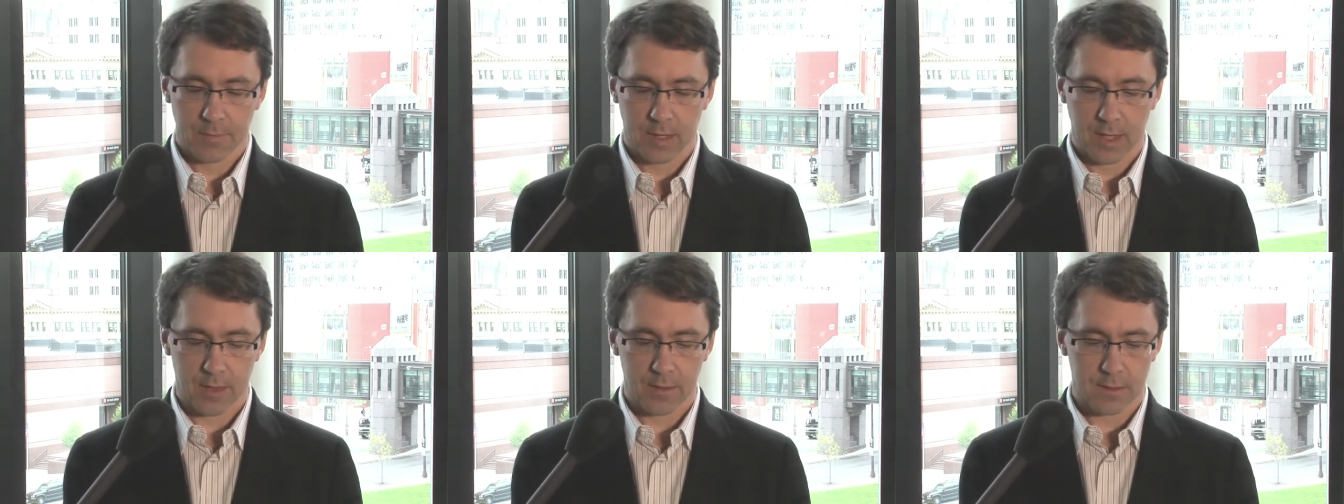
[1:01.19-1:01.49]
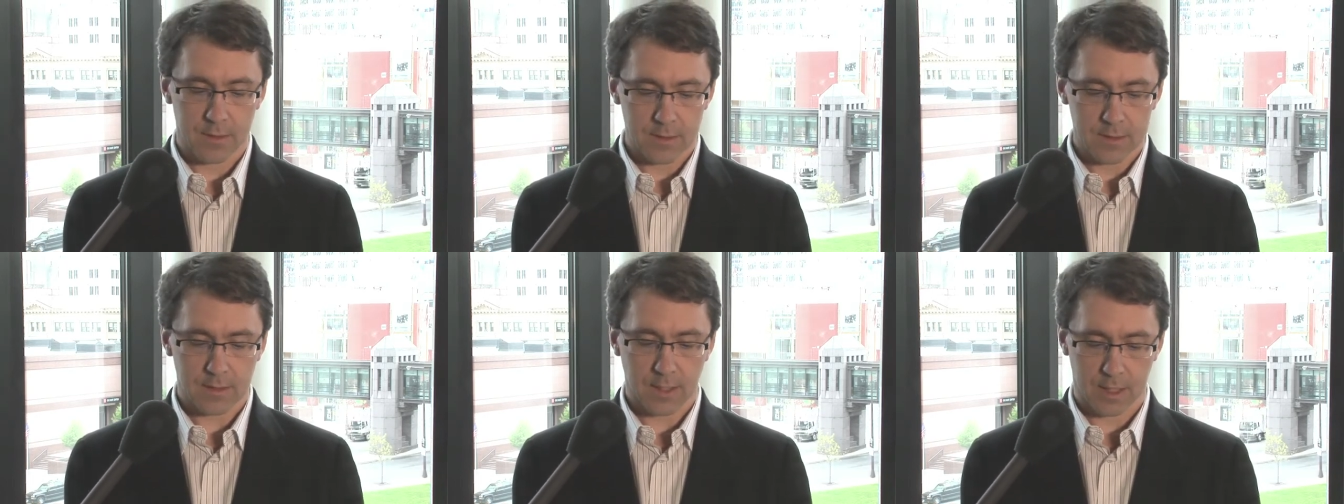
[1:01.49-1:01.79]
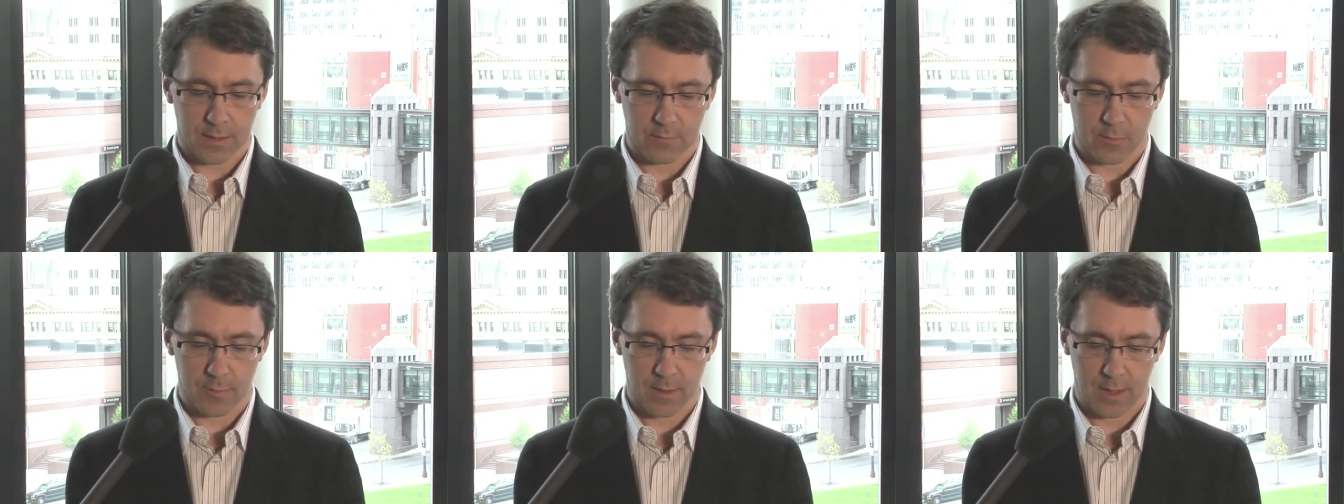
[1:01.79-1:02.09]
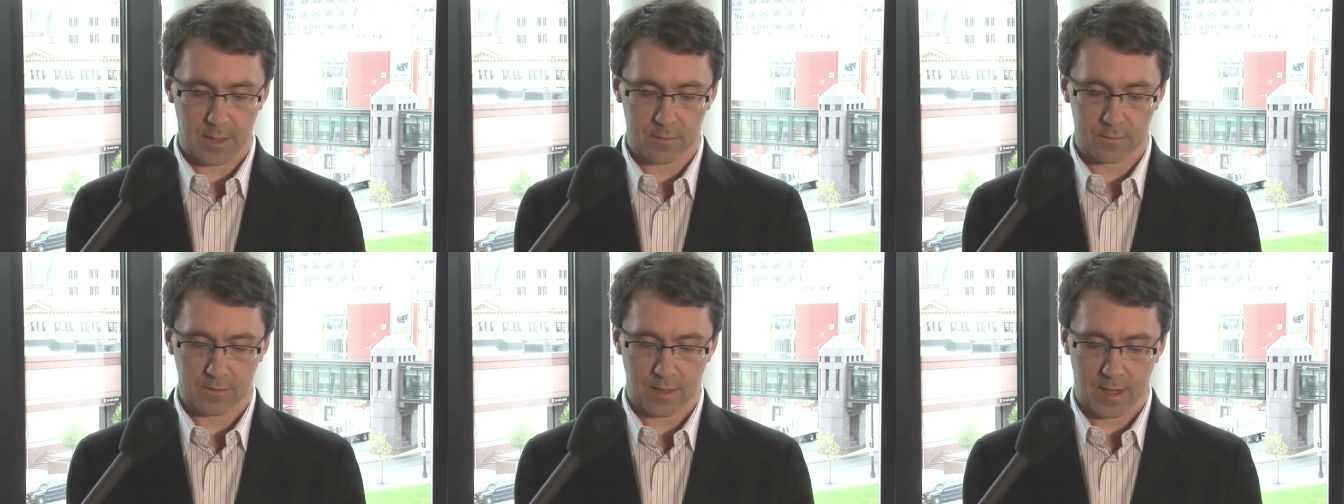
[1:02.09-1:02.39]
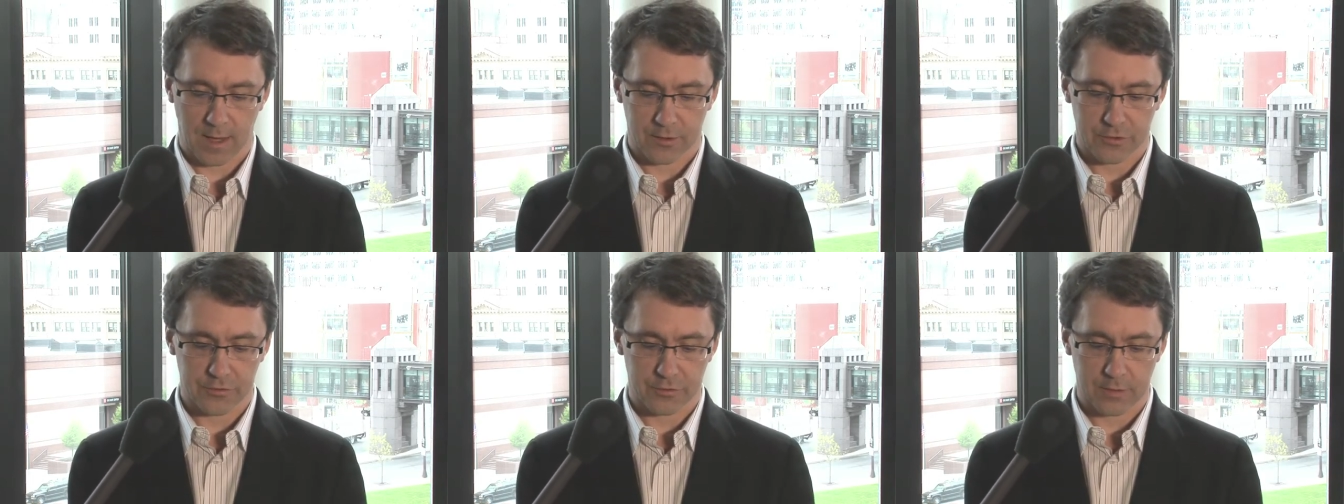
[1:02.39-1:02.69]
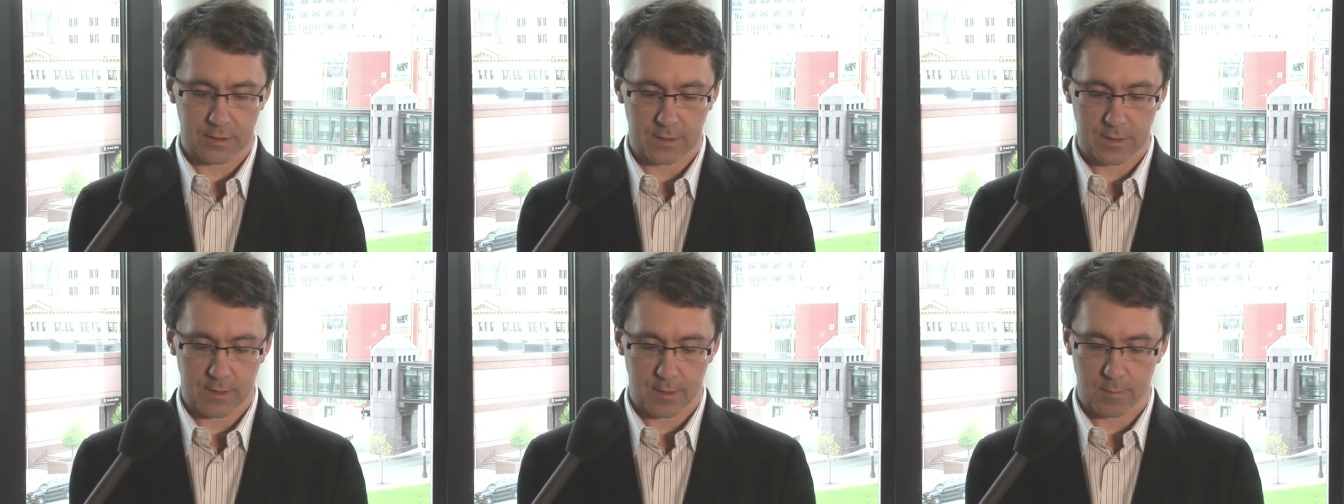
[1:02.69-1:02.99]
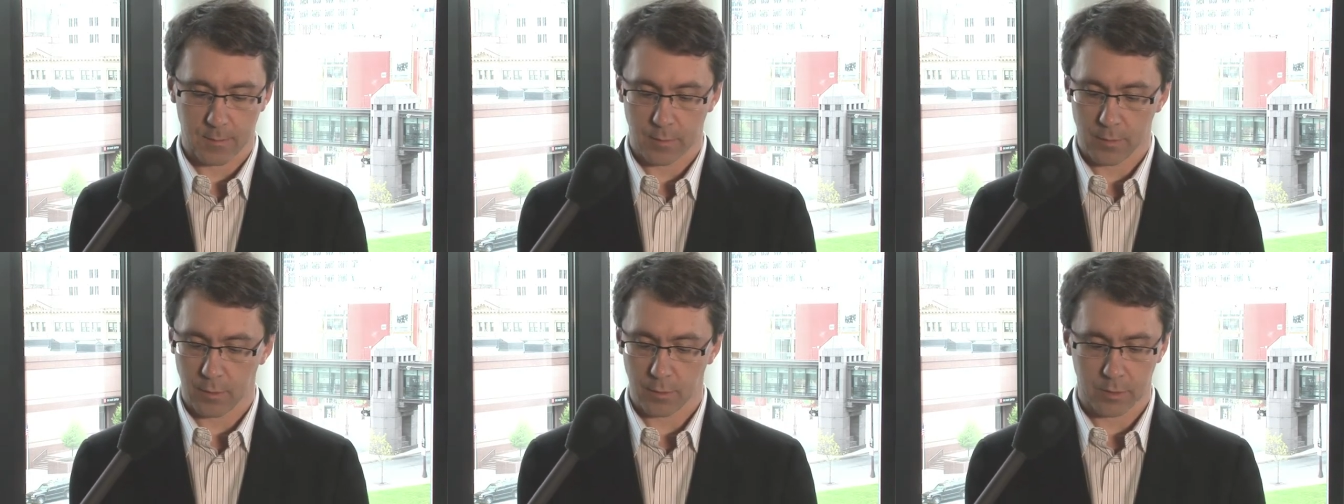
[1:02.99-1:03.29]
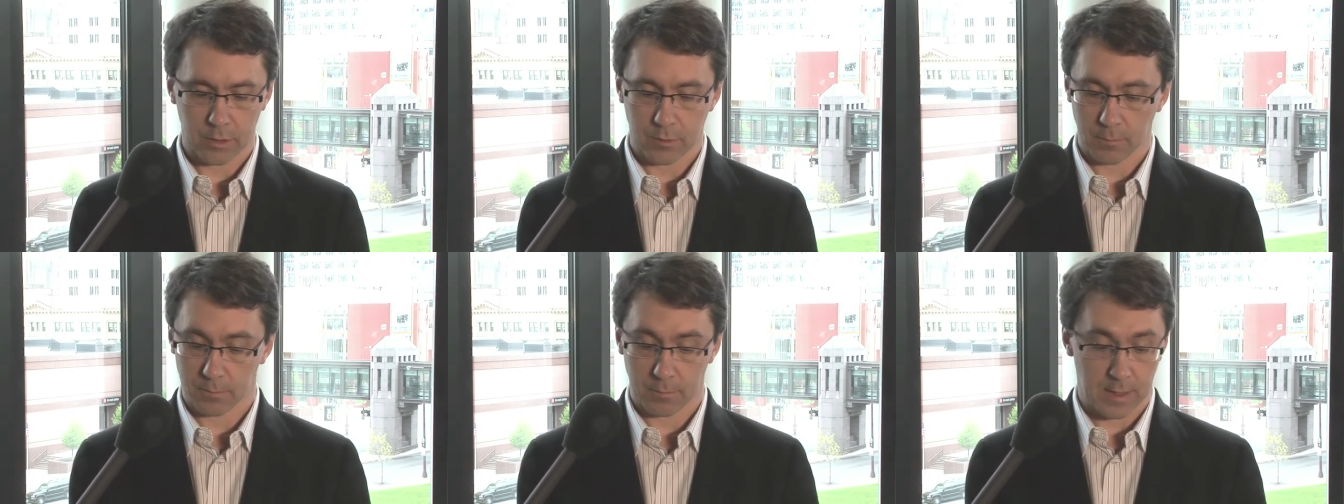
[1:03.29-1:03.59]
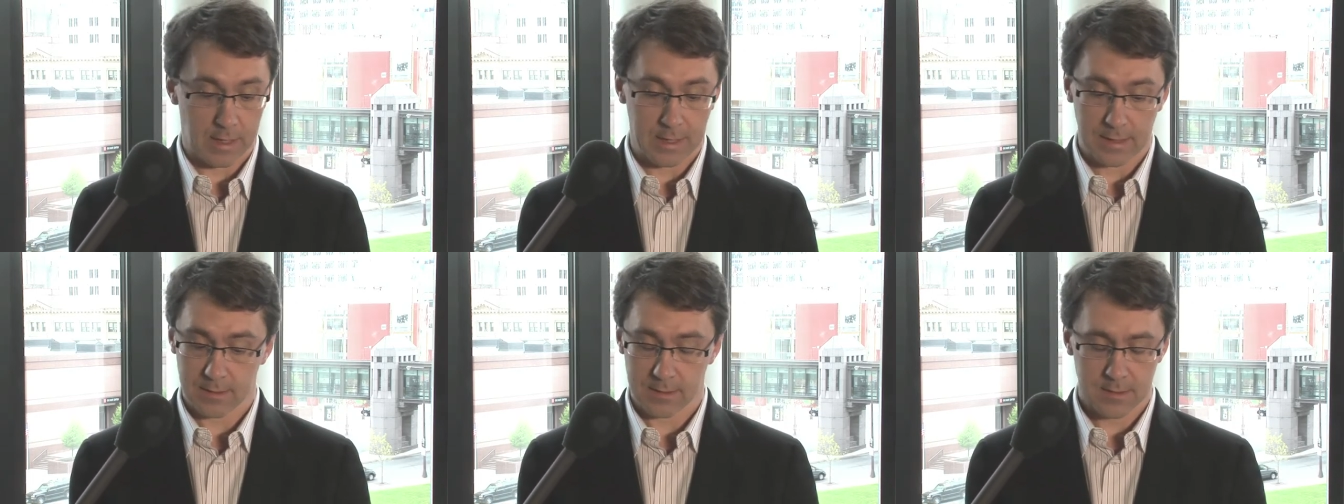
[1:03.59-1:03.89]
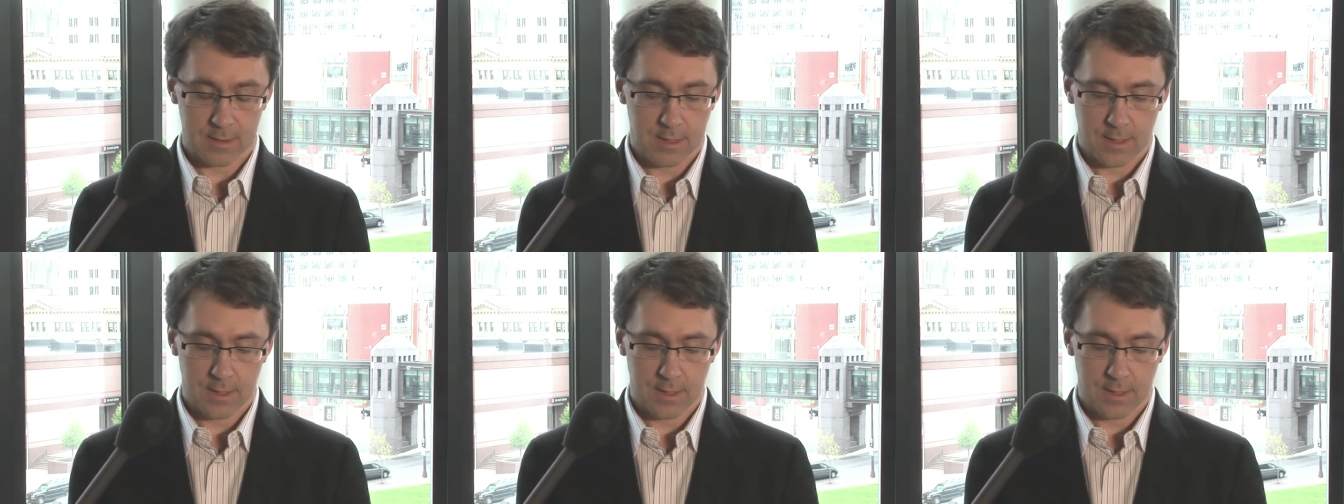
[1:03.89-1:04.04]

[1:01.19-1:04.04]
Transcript: And this kind of a mask, actually, um, though you can buy it